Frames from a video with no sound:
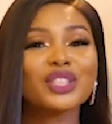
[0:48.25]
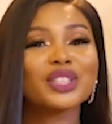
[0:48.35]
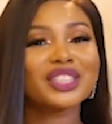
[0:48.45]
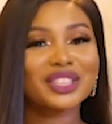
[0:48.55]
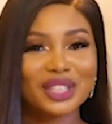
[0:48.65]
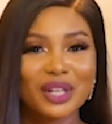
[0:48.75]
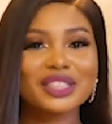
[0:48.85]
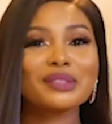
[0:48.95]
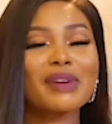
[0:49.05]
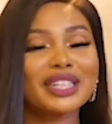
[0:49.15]
to
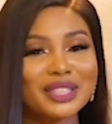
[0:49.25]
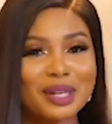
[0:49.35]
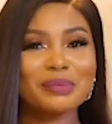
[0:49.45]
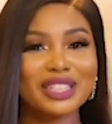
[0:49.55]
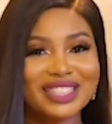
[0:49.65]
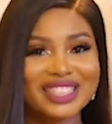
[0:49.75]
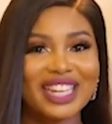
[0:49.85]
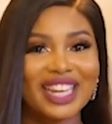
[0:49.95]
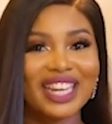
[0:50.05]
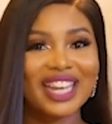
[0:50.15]
discuss my topic
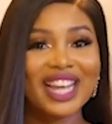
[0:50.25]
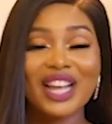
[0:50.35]
today.